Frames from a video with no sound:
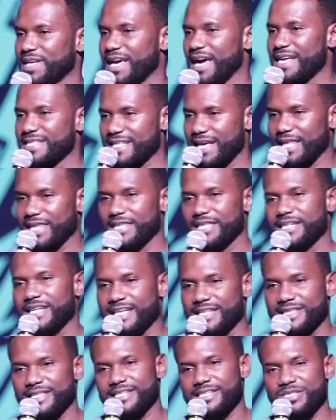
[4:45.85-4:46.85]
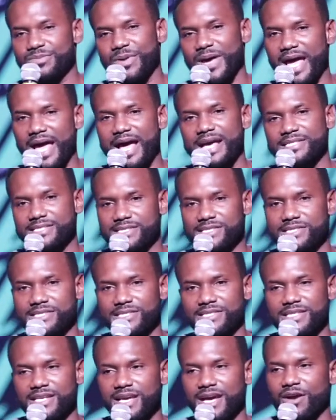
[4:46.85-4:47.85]
as I look at this passage,
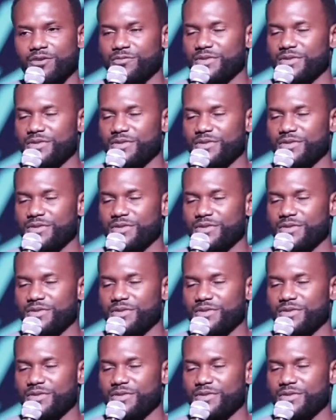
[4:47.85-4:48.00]
I